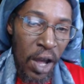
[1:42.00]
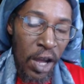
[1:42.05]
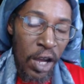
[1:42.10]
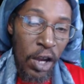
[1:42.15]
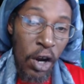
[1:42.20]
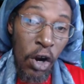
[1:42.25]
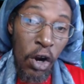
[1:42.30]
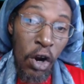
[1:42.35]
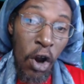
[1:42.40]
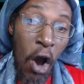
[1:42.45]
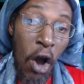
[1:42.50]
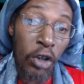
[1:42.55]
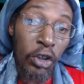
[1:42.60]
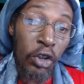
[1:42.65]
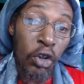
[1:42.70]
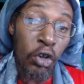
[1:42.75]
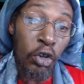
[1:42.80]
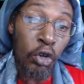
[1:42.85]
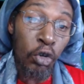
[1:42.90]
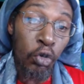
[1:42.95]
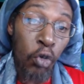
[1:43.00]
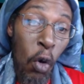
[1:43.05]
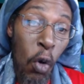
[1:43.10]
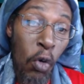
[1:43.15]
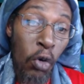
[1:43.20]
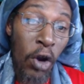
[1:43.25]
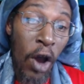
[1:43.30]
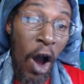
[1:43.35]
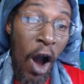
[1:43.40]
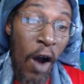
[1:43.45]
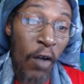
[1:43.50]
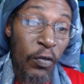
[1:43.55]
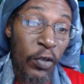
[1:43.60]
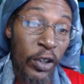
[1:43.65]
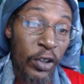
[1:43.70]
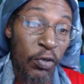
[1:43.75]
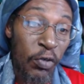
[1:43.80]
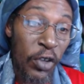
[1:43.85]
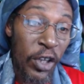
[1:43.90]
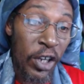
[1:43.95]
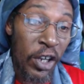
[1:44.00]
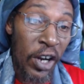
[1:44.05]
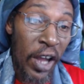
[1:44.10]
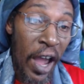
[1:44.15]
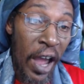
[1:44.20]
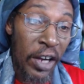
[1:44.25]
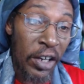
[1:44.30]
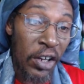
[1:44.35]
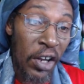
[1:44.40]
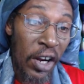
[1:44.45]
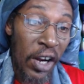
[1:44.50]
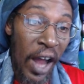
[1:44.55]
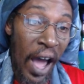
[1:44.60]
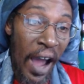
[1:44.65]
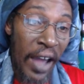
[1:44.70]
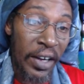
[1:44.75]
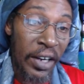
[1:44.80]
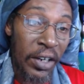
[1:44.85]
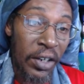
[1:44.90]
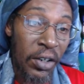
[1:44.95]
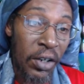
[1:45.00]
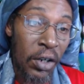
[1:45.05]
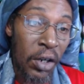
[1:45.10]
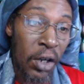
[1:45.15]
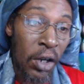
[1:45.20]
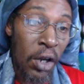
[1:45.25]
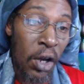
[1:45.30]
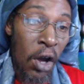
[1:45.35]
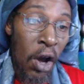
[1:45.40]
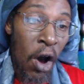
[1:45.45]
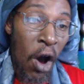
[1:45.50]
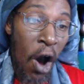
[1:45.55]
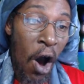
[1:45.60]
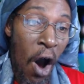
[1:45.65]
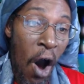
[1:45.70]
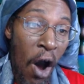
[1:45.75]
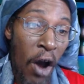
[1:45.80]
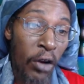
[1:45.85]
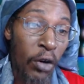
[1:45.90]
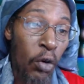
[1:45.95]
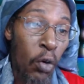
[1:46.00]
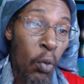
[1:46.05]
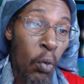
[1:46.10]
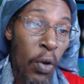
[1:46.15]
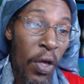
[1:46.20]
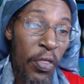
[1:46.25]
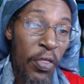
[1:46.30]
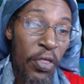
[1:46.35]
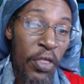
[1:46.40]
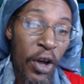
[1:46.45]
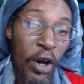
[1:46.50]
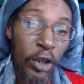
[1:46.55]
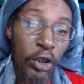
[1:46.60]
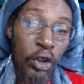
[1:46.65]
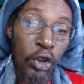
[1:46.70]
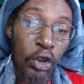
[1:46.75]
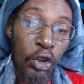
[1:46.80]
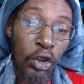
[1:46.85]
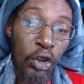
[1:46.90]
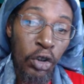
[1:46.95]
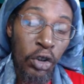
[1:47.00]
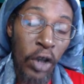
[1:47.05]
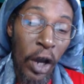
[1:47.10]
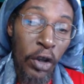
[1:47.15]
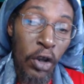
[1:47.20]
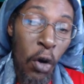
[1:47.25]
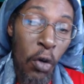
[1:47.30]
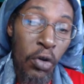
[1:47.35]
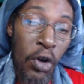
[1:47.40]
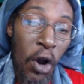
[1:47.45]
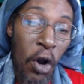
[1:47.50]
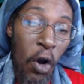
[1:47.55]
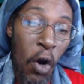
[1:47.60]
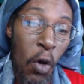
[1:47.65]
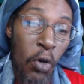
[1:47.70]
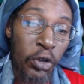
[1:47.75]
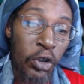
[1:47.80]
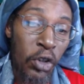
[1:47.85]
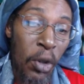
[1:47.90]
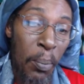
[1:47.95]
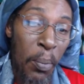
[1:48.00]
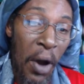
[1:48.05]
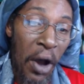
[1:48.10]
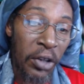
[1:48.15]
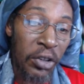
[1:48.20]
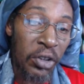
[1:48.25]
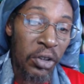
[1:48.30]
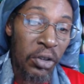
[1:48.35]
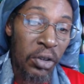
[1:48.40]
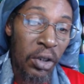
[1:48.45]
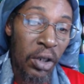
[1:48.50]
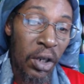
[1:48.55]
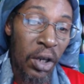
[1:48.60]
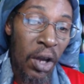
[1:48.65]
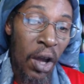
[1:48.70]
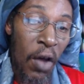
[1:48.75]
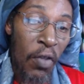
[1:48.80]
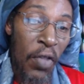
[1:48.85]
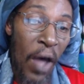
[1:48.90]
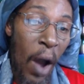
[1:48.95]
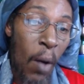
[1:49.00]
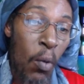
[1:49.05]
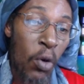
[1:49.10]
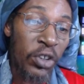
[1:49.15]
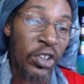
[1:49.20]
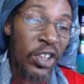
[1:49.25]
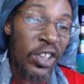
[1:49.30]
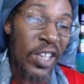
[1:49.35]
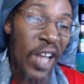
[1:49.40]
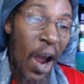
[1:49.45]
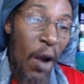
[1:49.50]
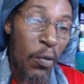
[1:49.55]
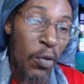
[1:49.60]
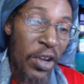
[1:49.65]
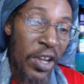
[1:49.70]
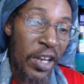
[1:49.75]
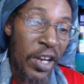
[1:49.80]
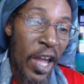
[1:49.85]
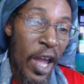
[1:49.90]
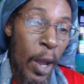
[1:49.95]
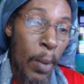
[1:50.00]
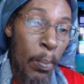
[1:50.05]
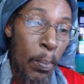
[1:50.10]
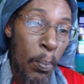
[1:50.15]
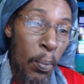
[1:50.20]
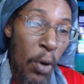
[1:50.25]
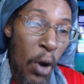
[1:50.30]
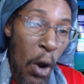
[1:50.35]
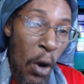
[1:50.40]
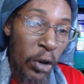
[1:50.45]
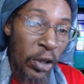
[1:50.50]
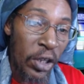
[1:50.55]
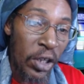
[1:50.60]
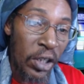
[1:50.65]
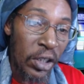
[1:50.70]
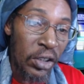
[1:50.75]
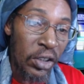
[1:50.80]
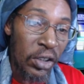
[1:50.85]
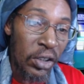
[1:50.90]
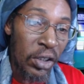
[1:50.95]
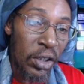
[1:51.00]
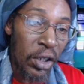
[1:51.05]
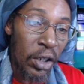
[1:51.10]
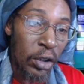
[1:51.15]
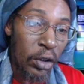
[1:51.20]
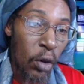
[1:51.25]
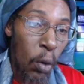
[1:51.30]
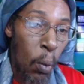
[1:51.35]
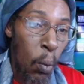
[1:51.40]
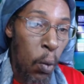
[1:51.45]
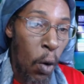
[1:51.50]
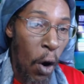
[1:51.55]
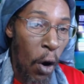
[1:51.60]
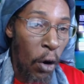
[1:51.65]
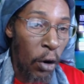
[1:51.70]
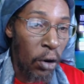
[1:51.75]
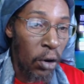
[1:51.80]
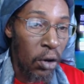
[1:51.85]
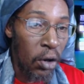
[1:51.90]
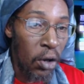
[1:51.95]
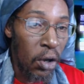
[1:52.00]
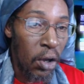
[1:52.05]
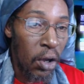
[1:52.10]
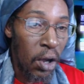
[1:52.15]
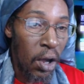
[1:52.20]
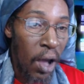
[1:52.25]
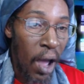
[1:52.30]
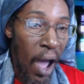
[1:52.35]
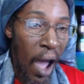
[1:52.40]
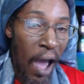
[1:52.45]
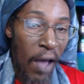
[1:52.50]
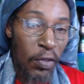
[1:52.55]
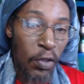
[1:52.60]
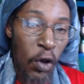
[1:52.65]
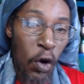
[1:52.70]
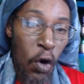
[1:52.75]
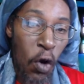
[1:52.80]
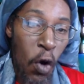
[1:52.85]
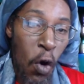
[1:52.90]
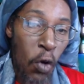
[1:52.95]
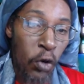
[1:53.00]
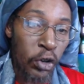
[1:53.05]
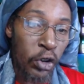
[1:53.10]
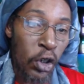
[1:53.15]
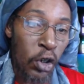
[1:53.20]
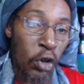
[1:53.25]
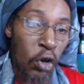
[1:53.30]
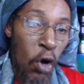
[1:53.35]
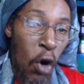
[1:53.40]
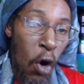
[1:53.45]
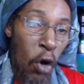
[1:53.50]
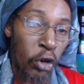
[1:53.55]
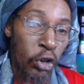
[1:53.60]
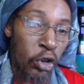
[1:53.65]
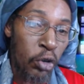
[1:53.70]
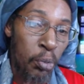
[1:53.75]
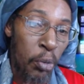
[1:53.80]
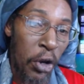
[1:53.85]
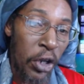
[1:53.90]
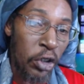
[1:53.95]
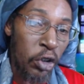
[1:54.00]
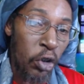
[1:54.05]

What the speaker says: he lost control of his vehicle and collided on with the Toyota Coaster bus that was carrying employees to work at the Ocean Cold Springs